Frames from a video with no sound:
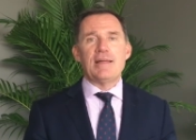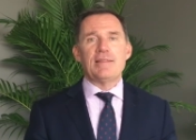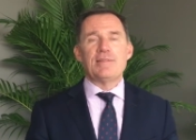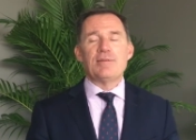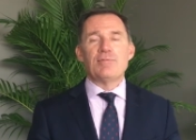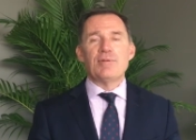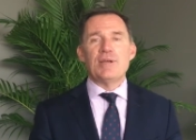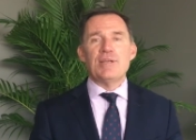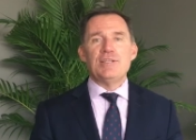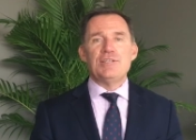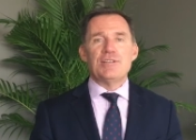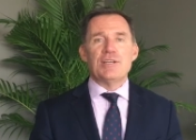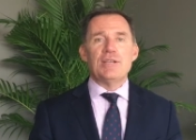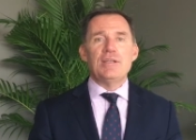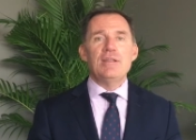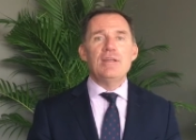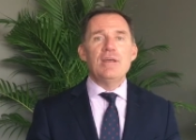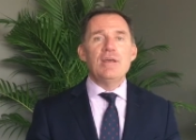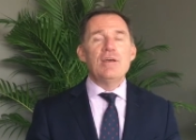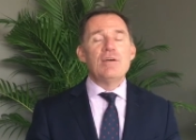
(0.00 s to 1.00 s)
the
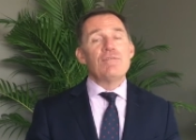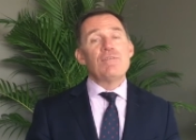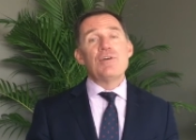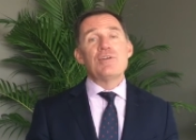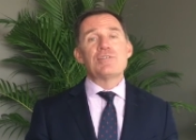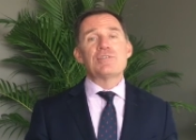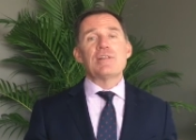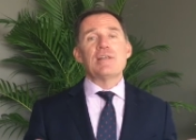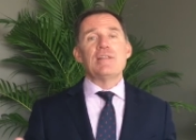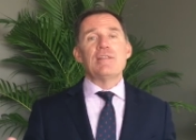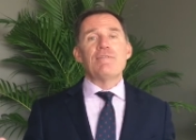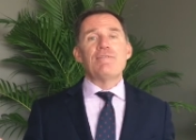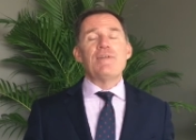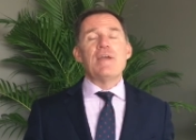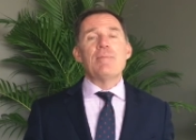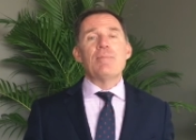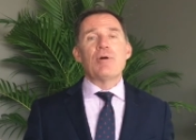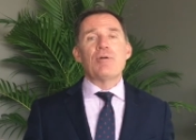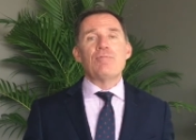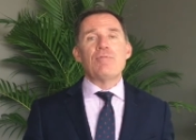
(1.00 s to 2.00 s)
region, firstly the
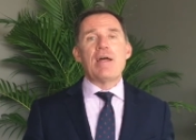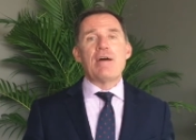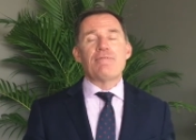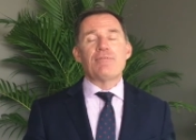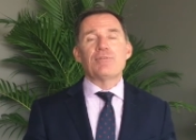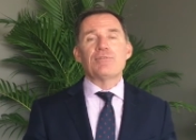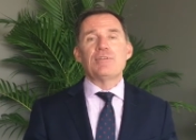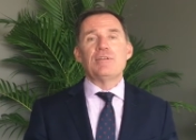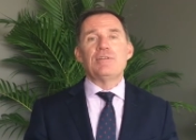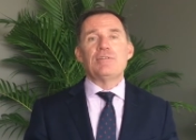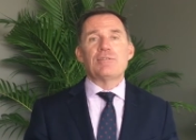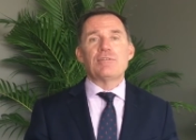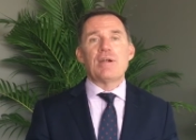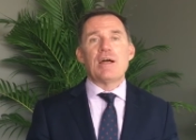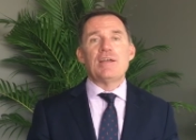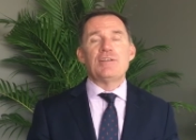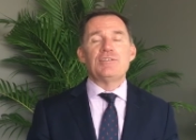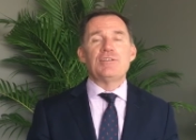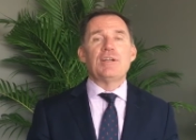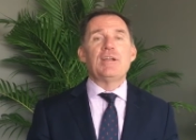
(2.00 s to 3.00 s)
Fairmont Raffles
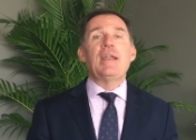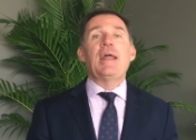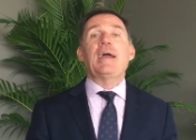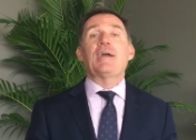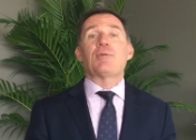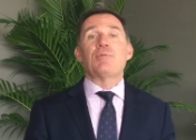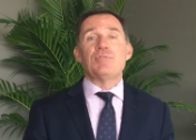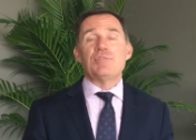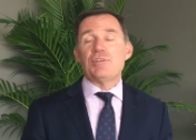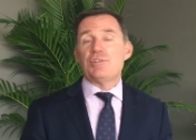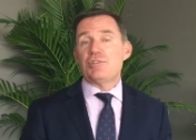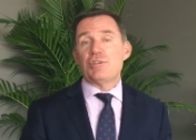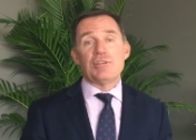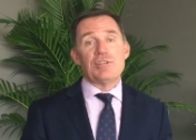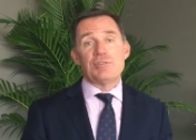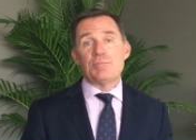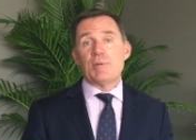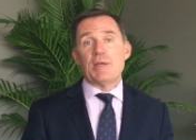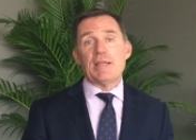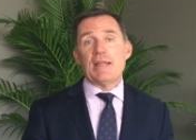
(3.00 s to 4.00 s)
integration and acquisition
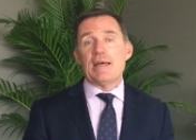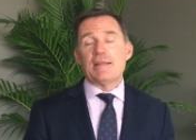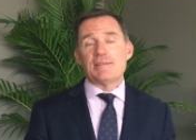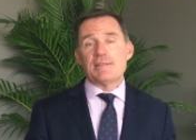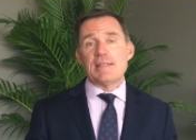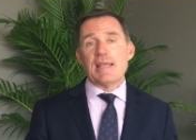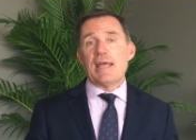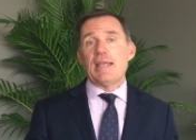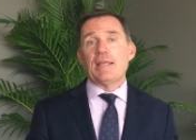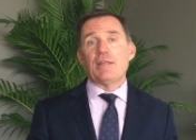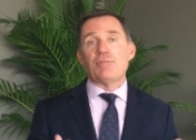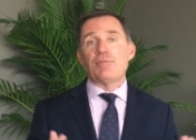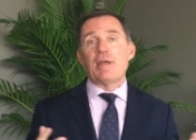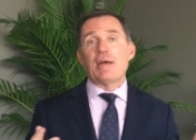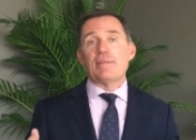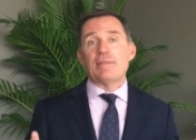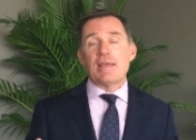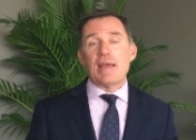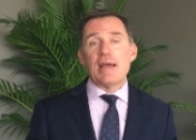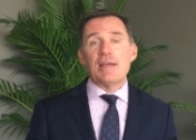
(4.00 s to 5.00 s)
has been outstanding
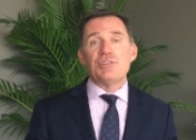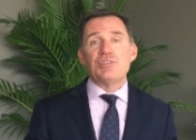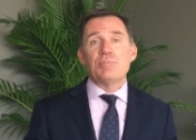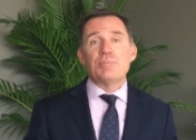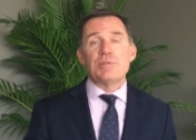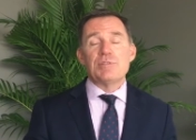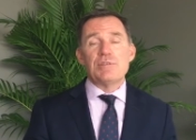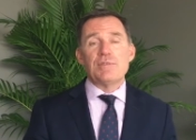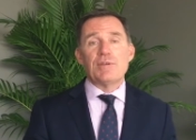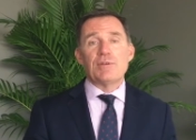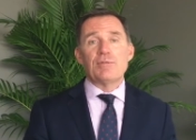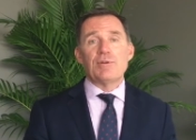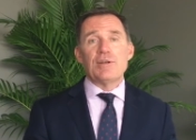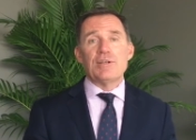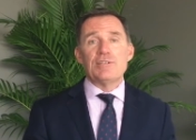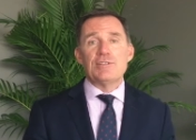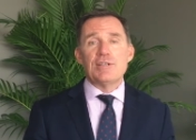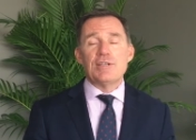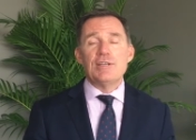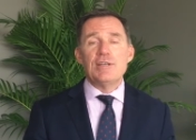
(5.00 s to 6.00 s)
throughout the Asia Pacific
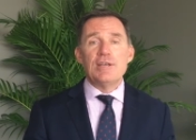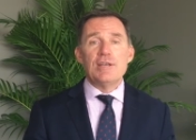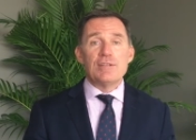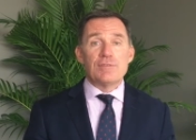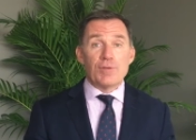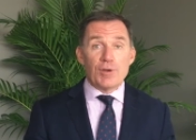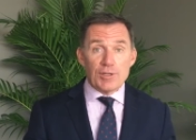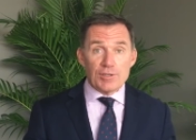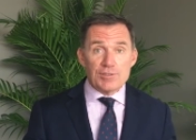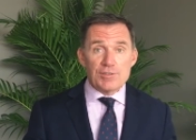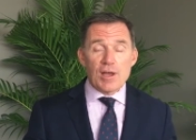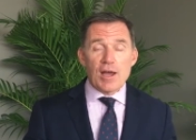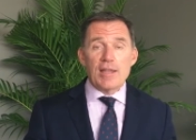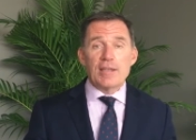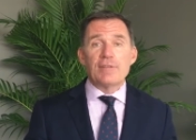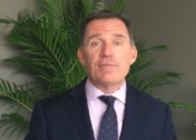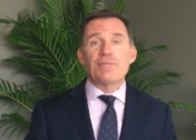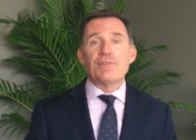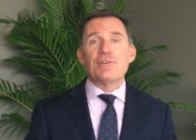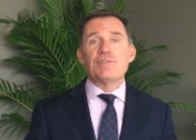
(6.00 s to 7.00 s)
region. It's very
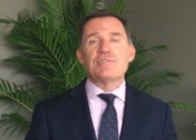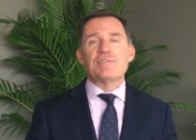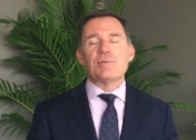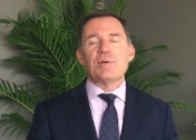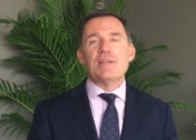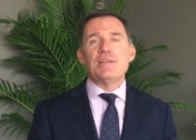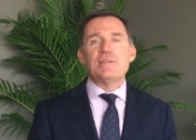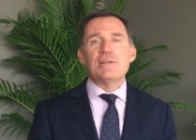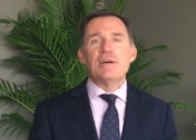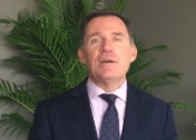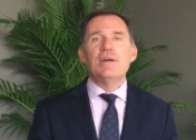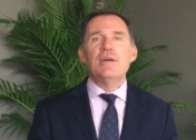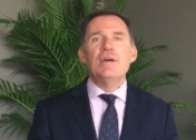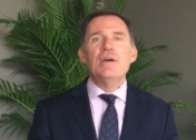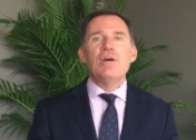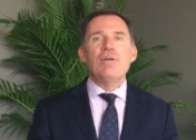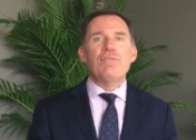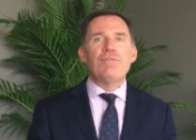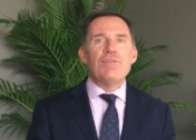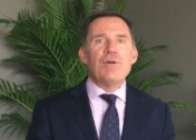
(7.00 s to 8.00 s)
exciting for us to enter
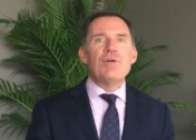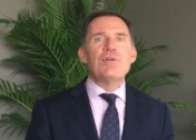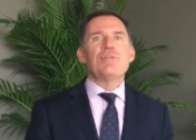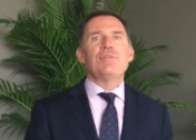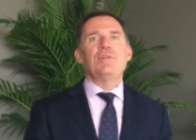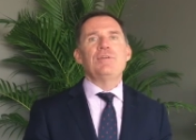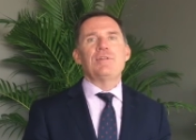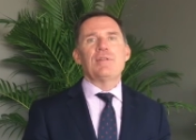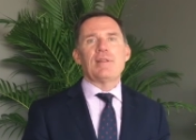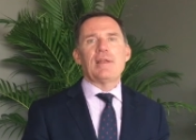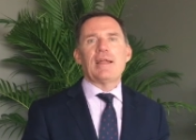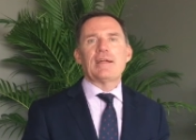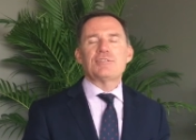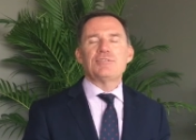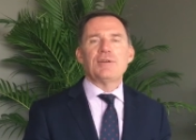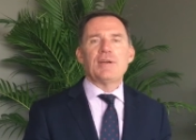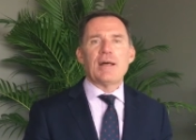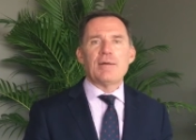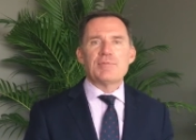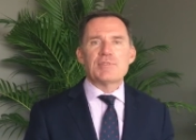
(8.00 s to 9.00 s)
further into the
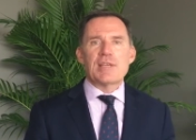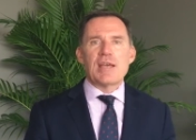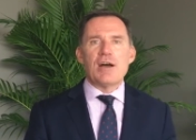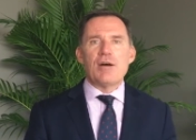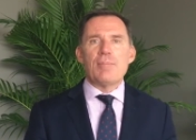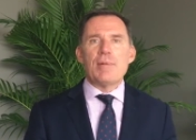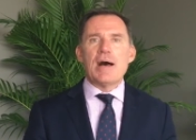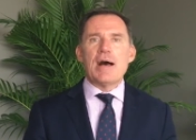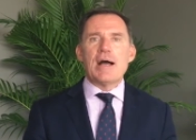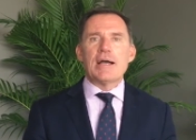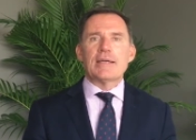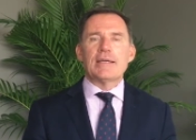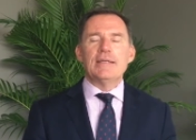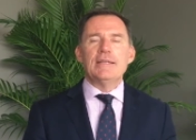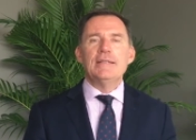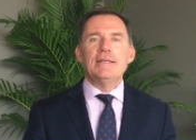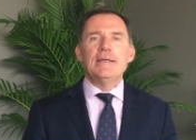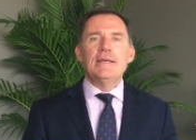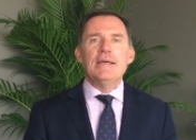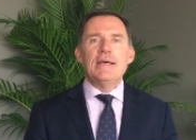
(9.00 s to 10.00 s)
luxury and upscale market,
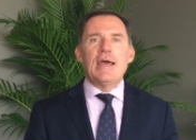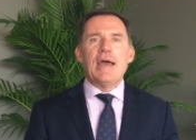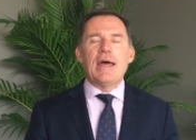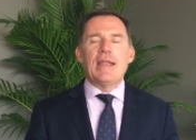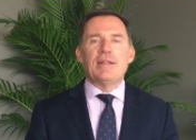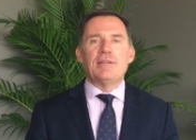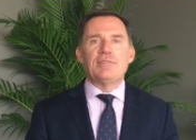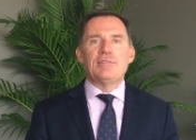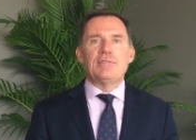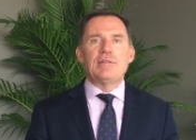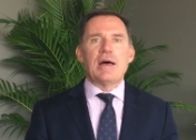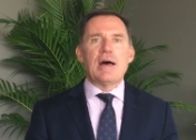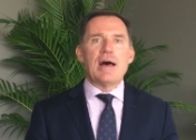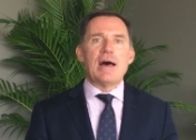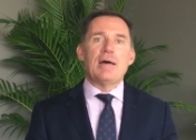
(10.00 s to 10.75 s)
and it's